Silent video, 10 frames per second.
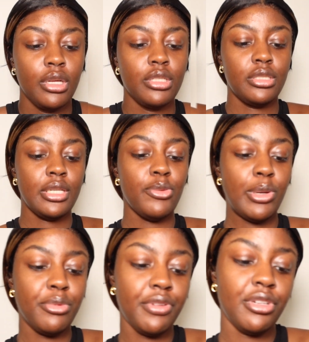So now we're
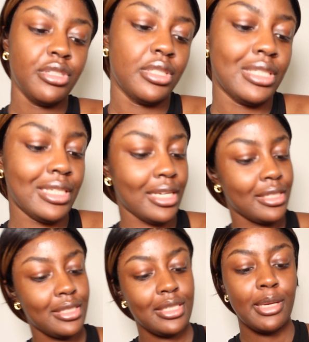moving on to the
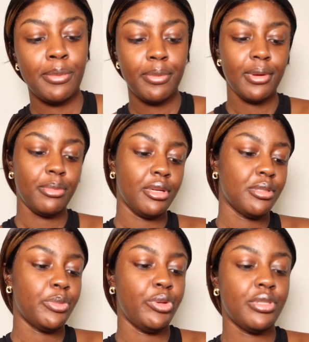next step. I'm going
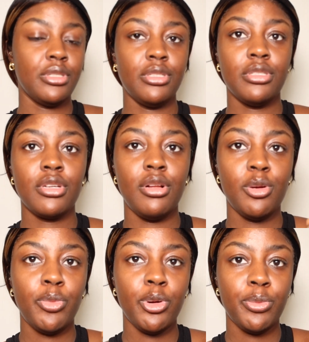to be using this
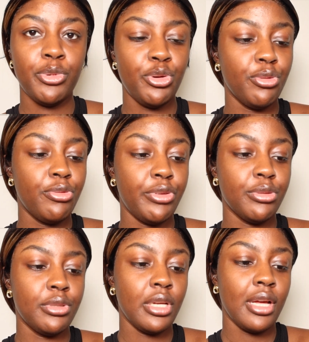ColourPop No
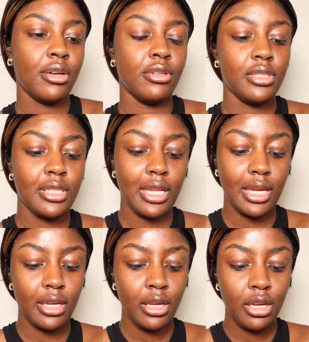Filter
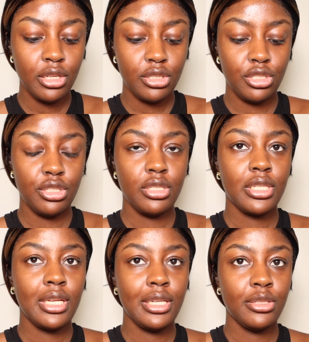Concealer to
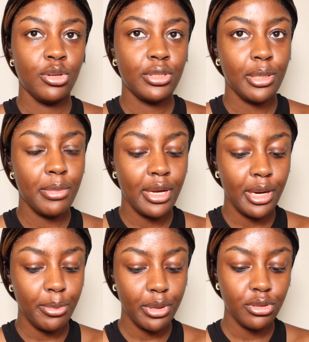just clean under my
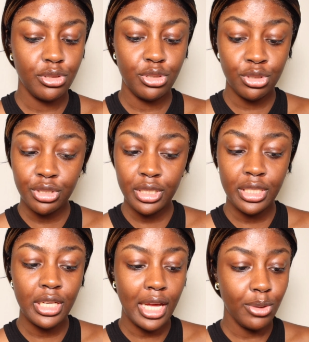eyebrows.
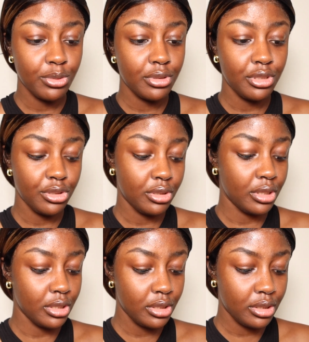Usually I wouldn't use
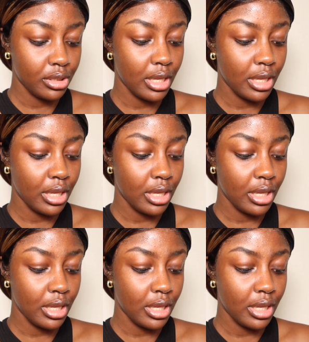this.